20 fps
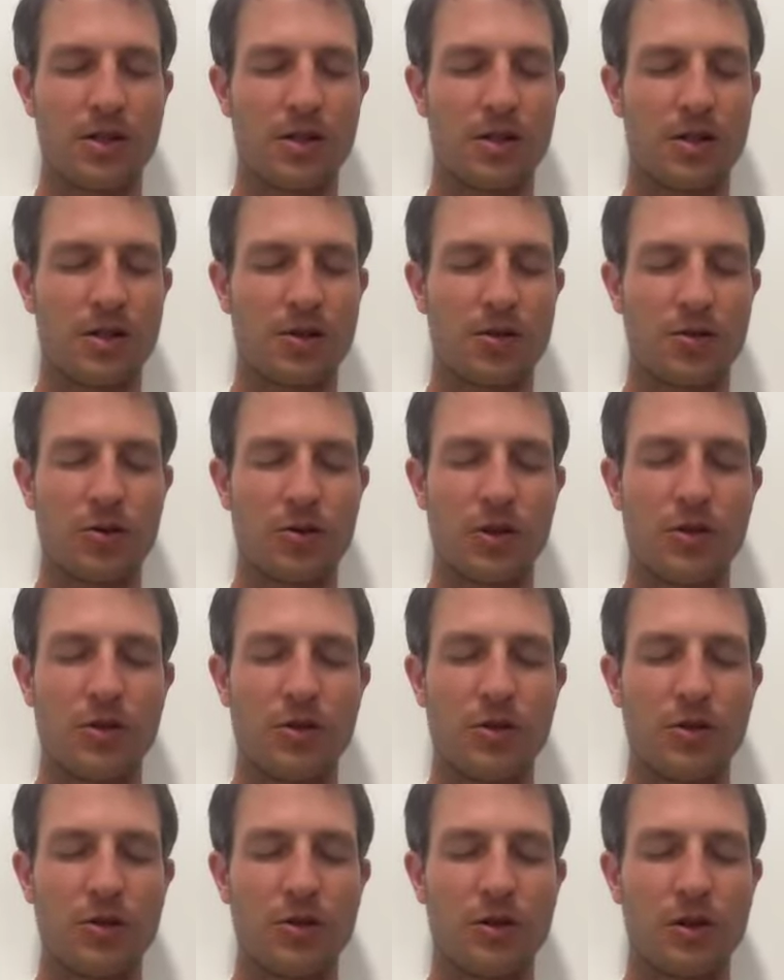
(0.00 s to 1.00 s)
this
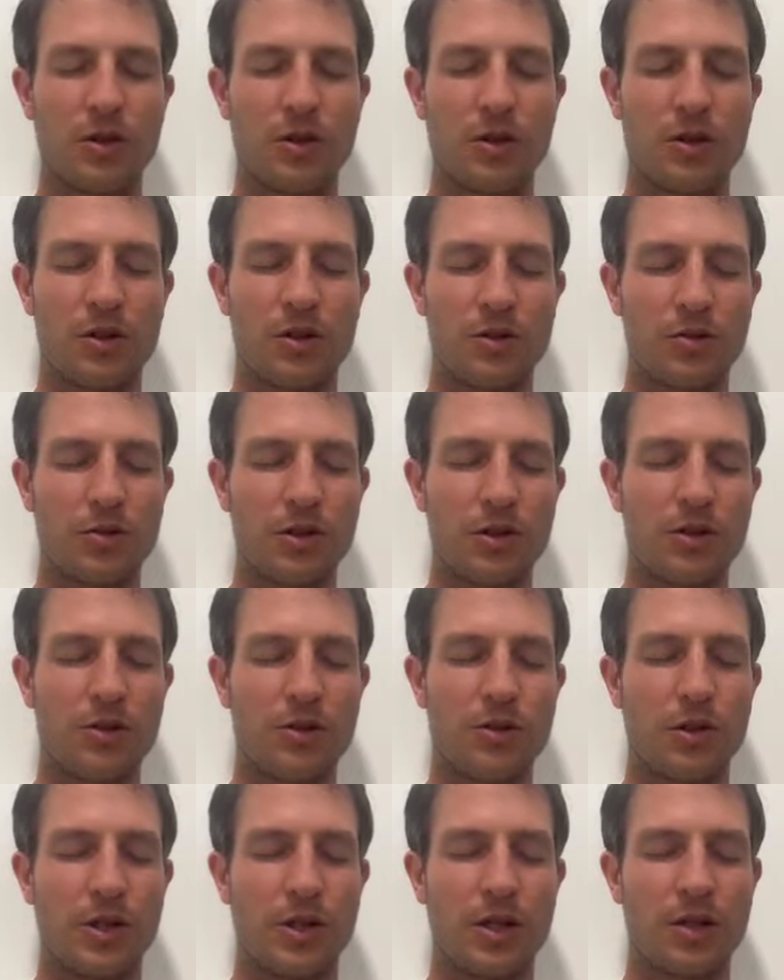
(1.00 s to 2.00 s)

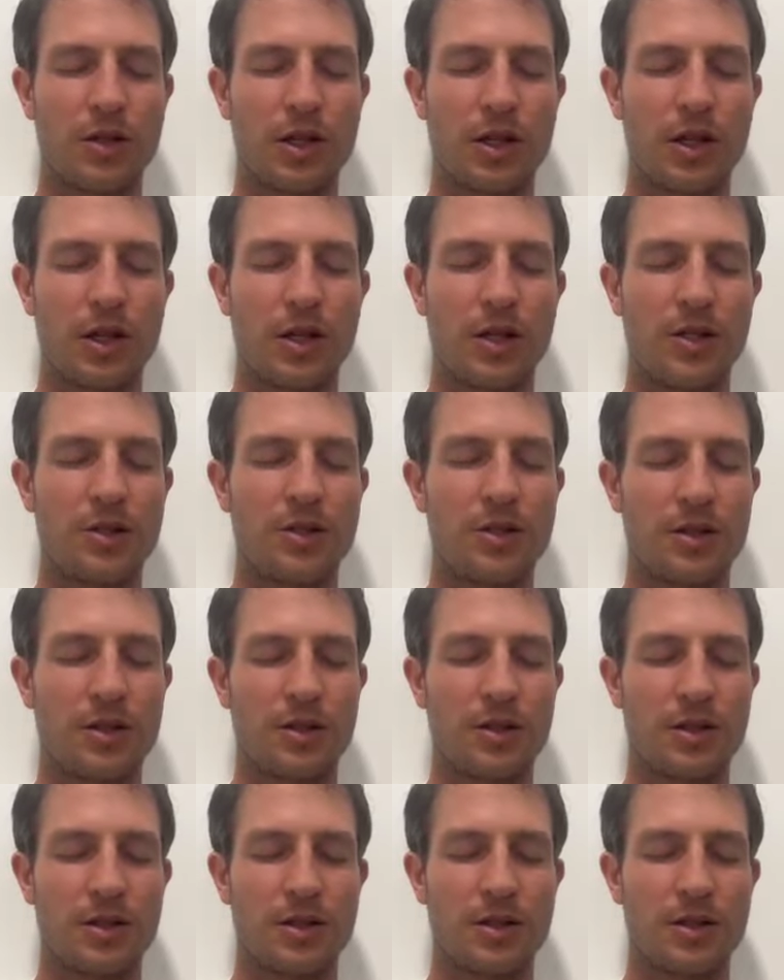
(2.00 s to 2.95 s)
renewing light